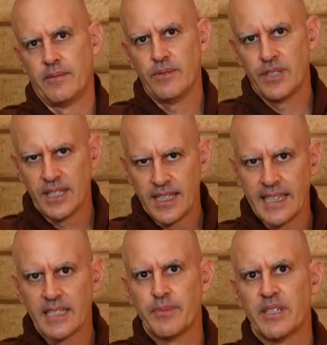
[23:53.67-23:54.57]
We should
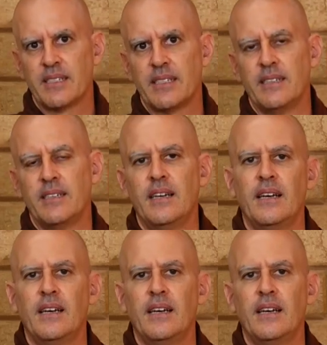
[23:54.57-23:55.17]
thank the person